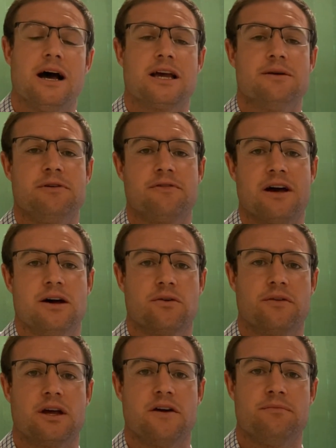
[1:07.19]
can be found
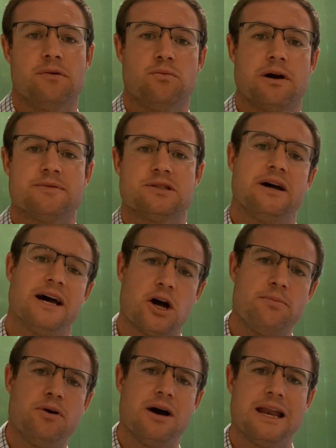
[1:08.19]
on the government website, and
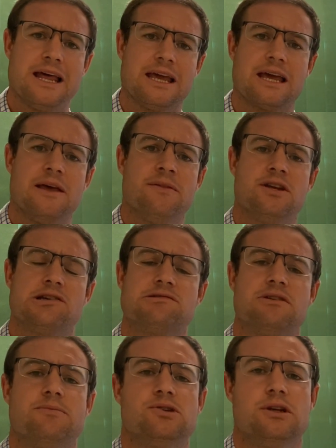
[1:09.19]
I'll put a link in the
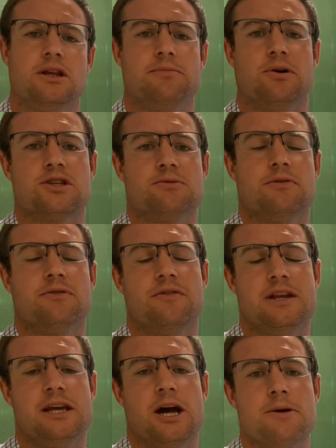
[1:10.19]
description at the bottom of the
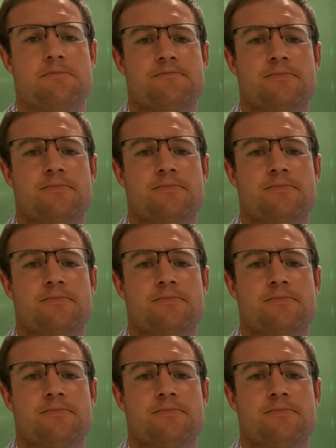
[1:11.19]
video.